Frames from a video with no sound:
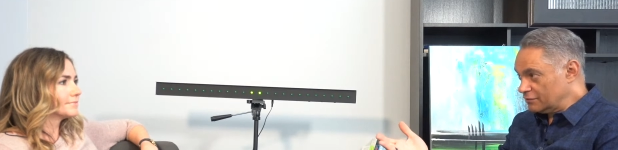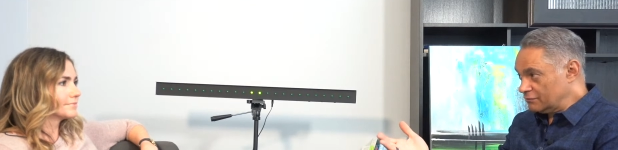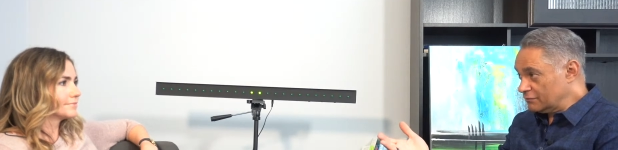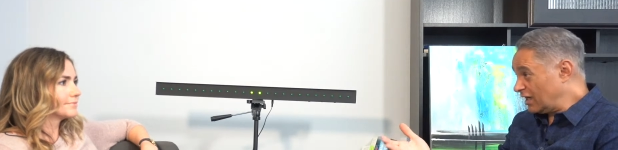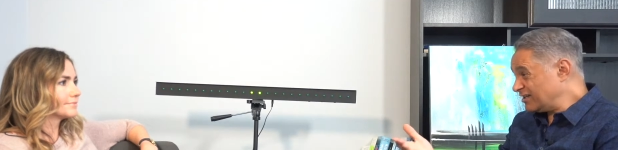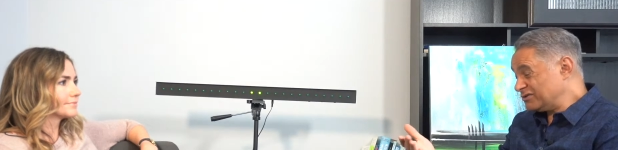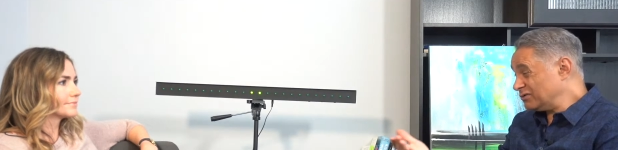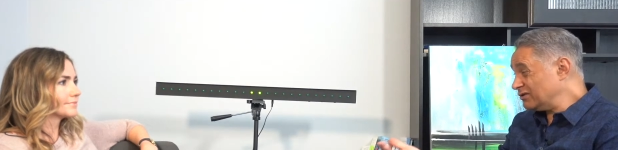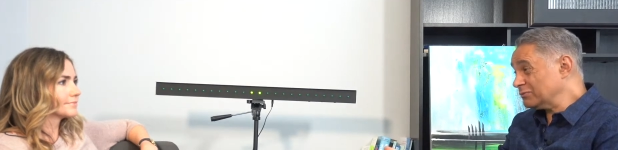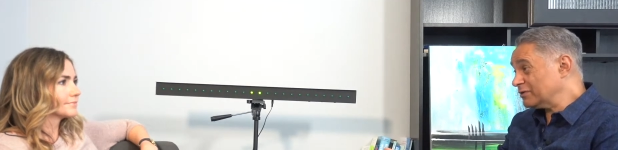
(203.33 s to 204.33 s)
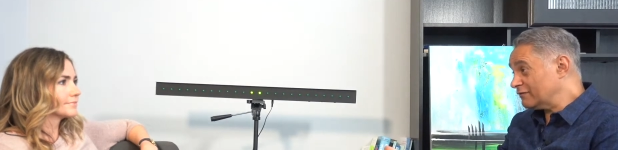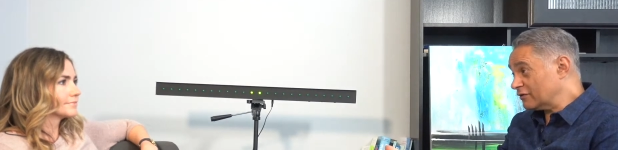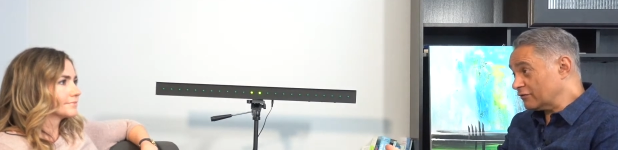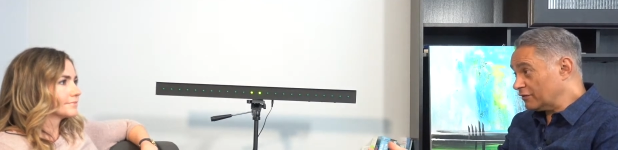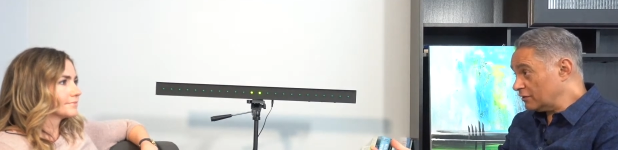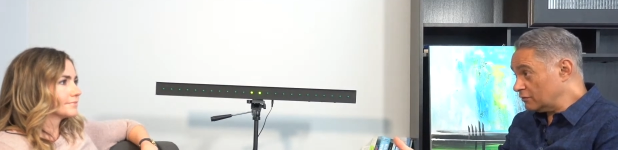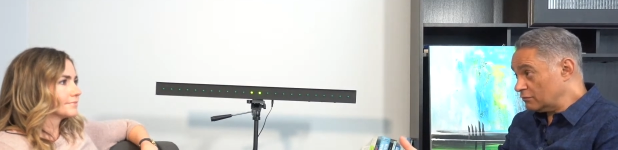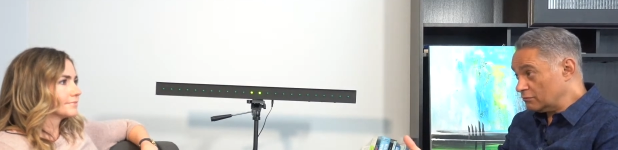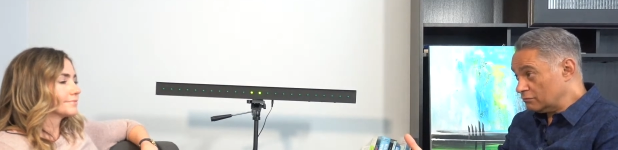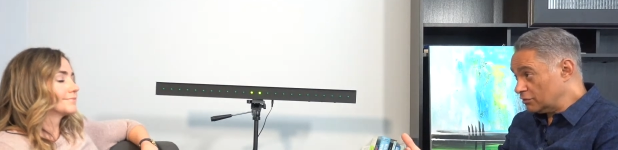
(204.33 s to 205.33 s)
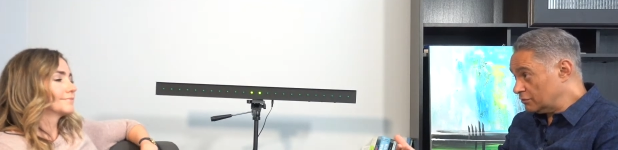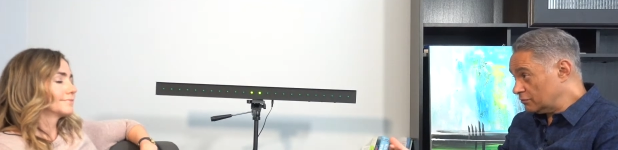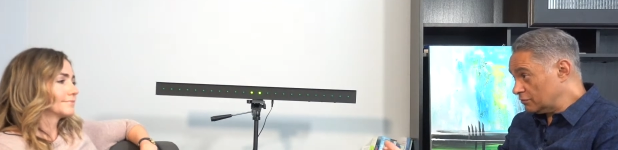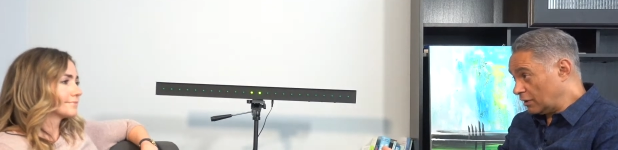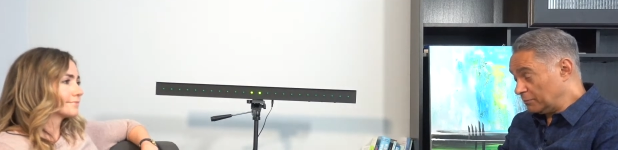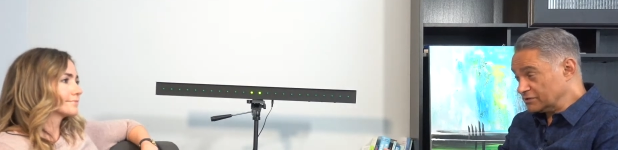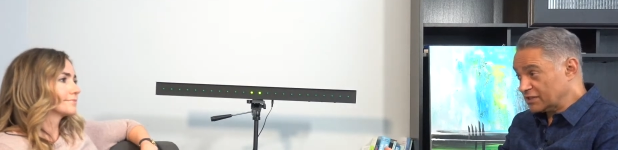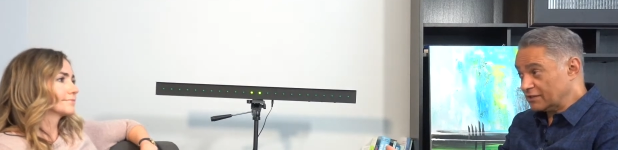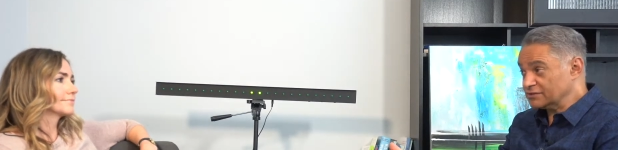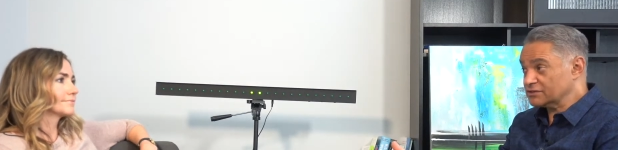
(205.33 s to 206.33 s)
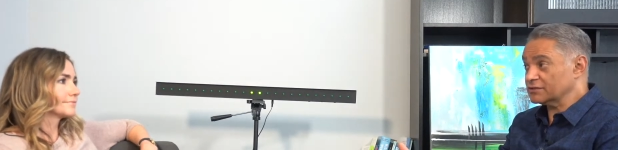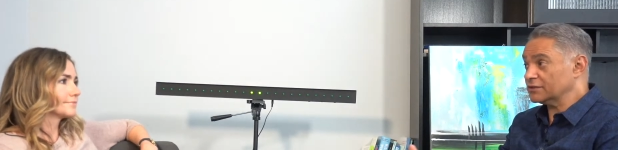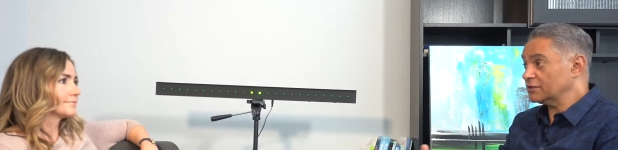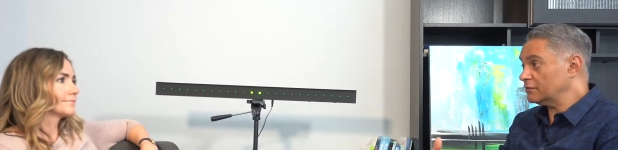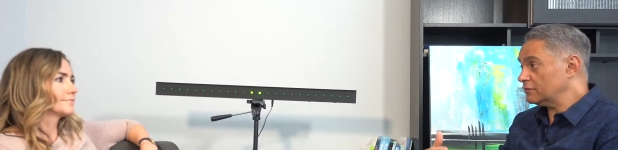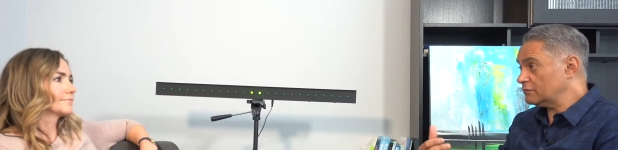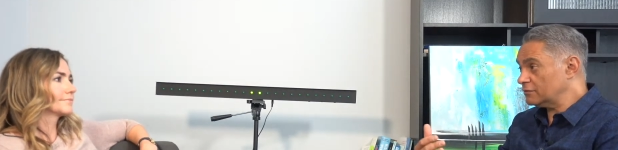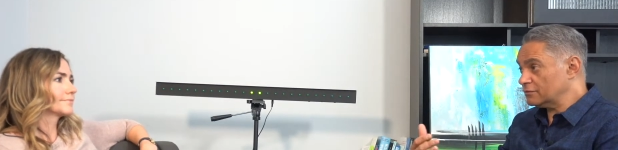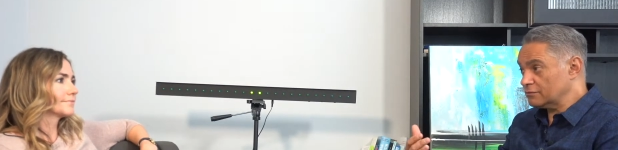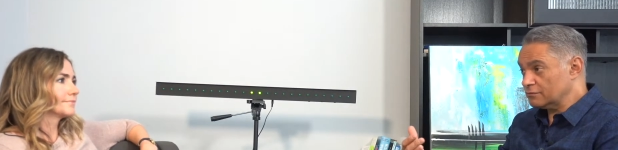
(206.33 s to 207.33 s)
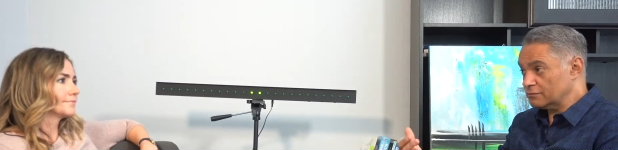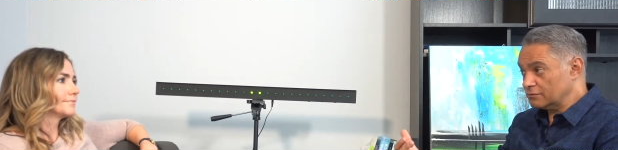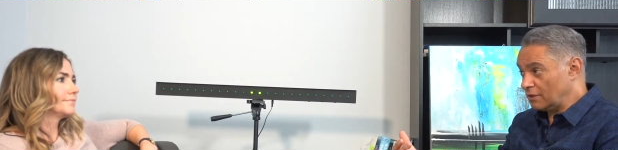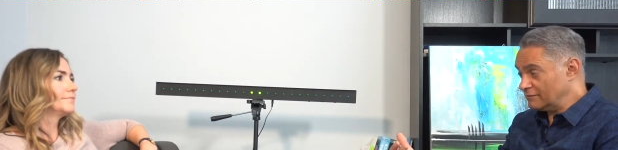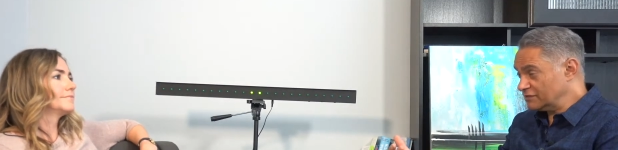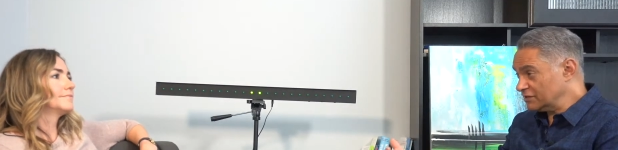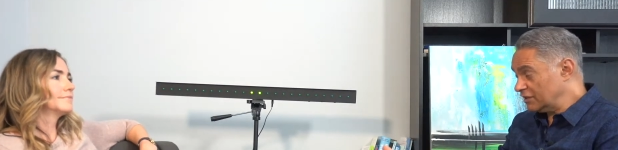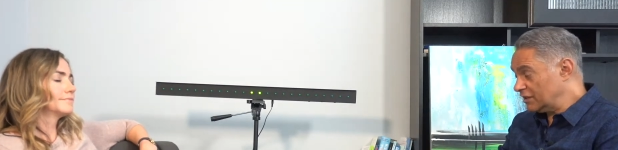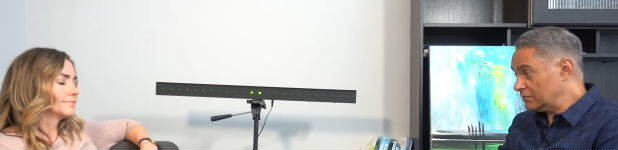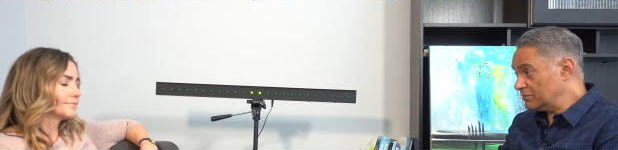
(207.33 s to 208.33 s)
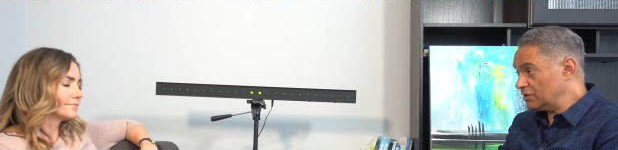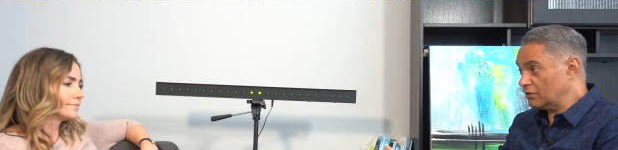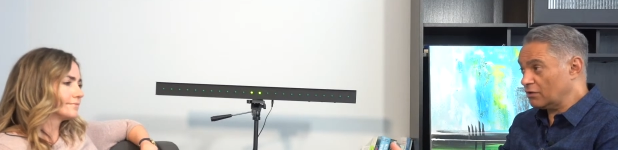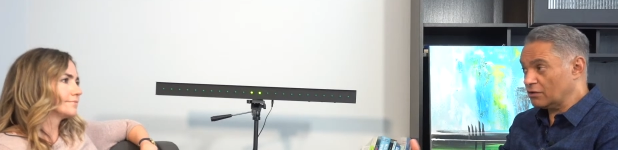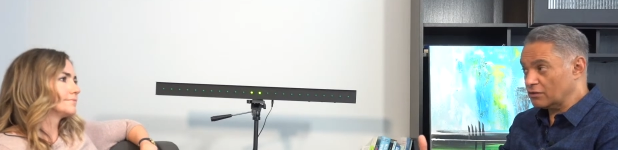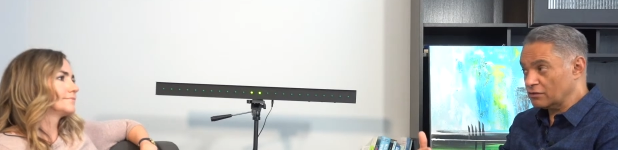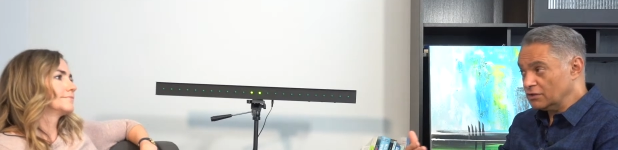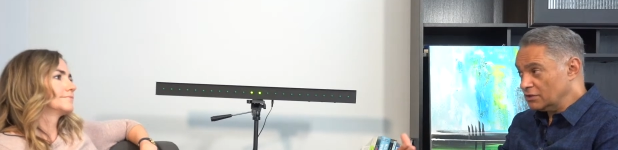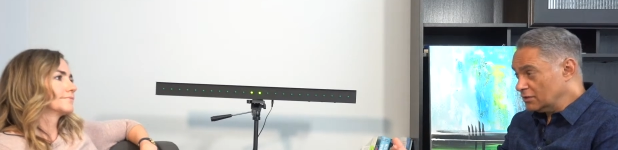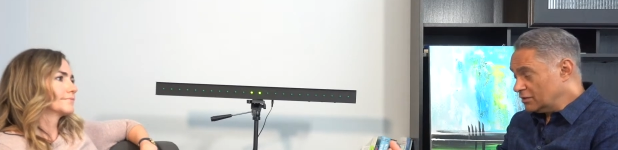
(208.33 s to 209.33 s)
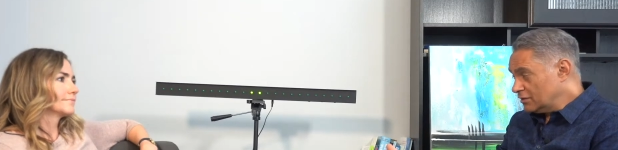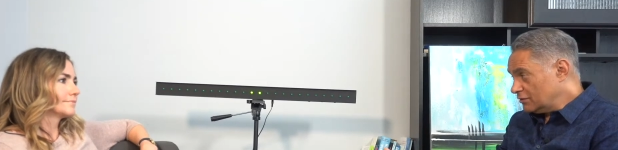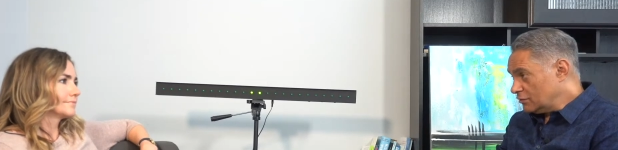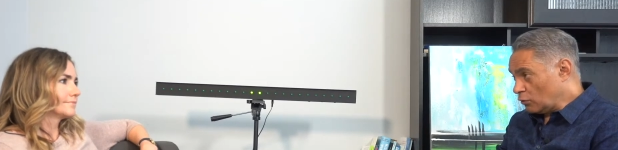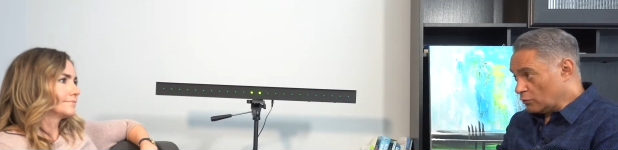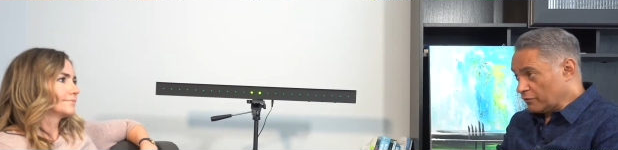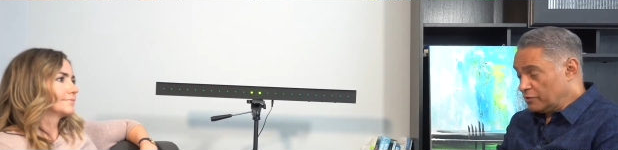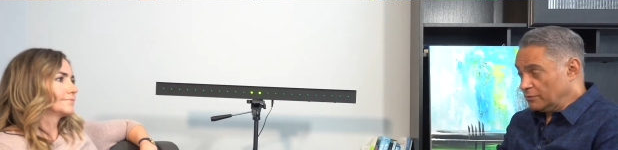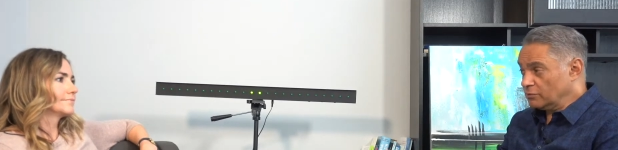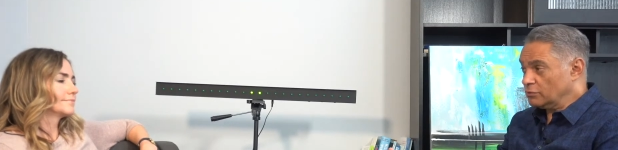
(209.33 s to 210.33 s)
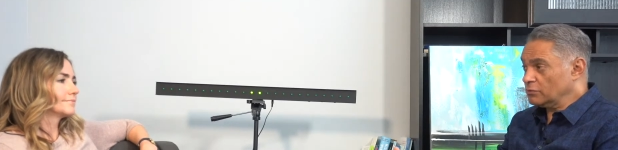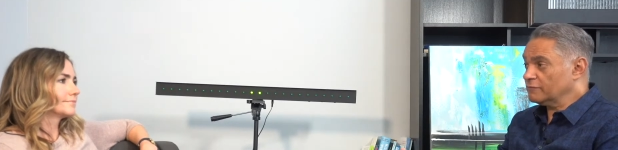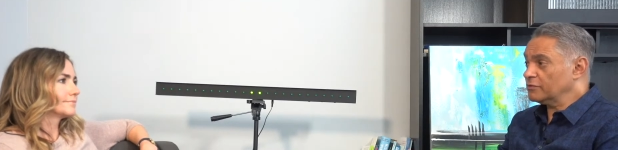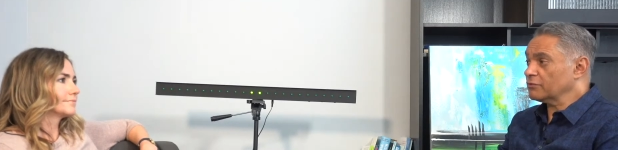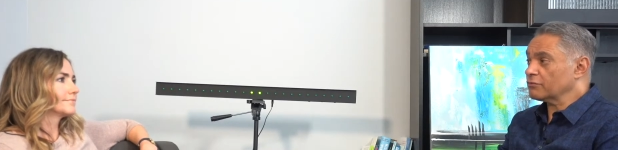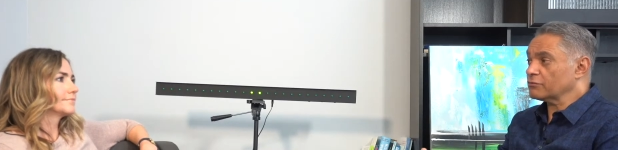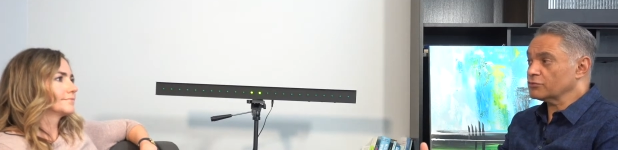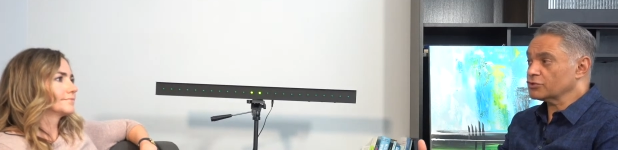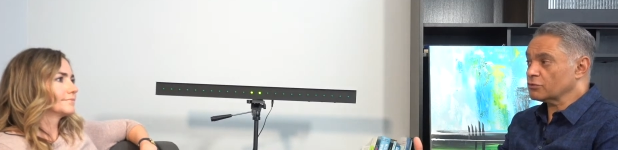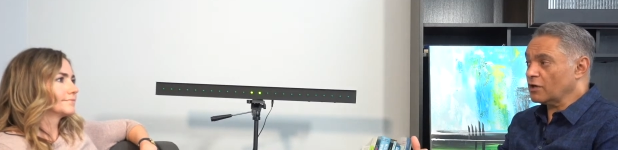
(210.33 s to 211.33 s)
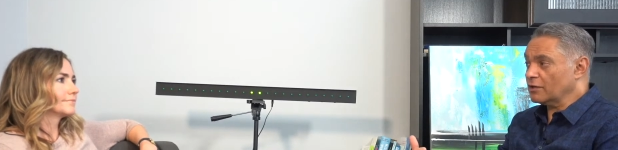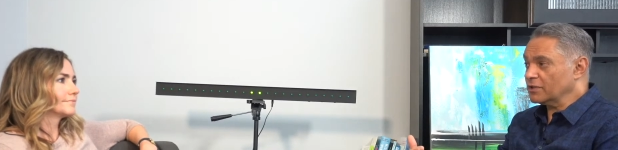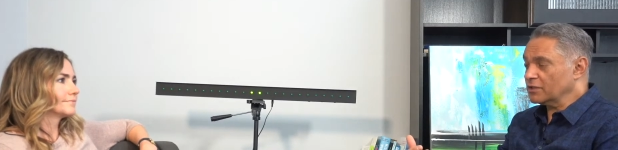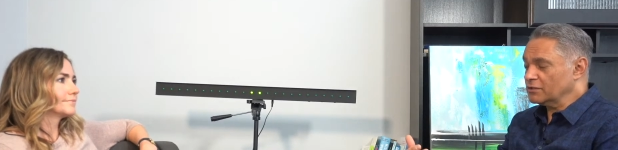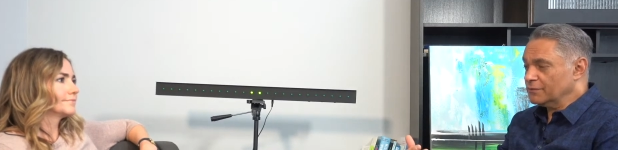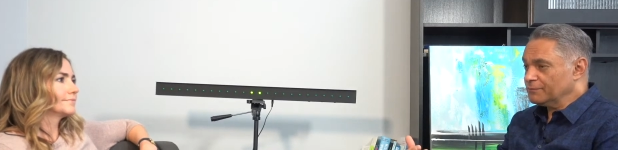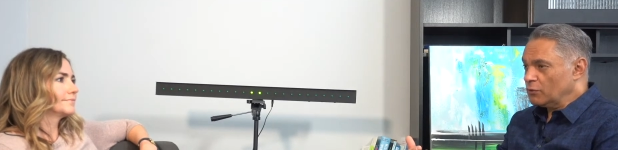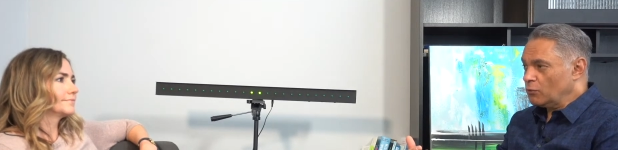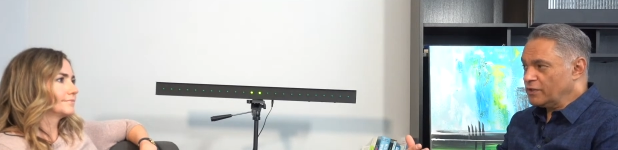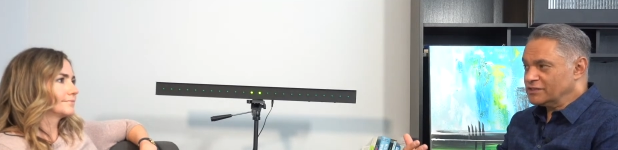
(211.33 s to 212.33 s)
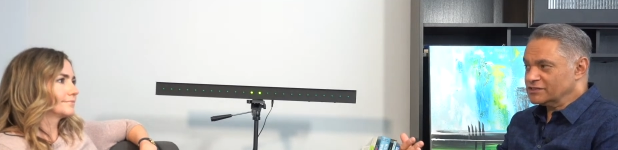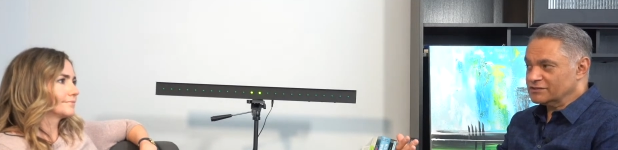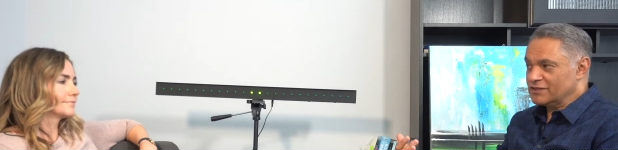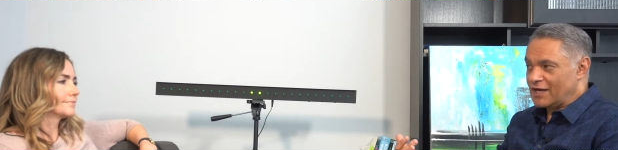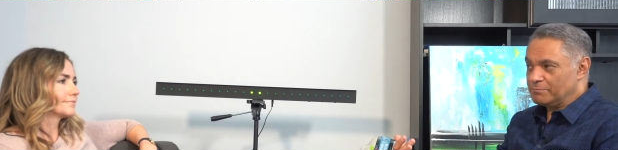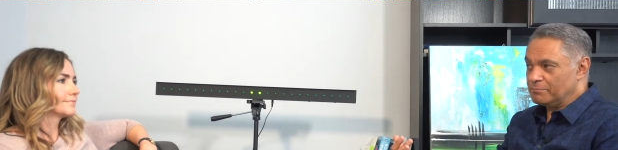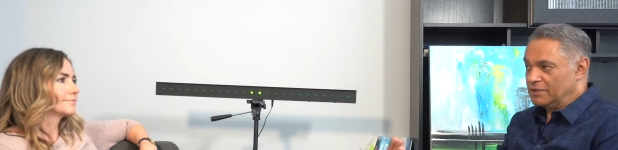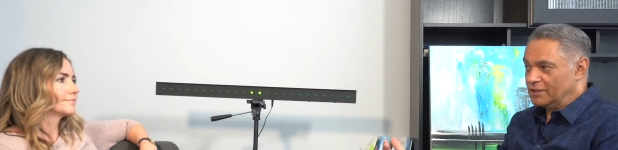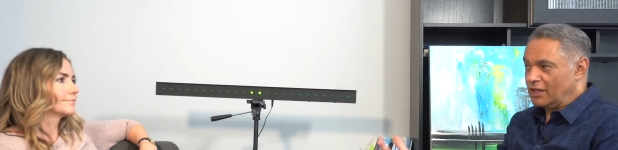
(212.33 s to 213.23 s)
Speaker 1: you mm-hmm. kind of do a little bit of everything. You you do couples counseling, you do obviously mm-hmm. EMDR, you work with people who have been through trauma. What mm-hmm. has that been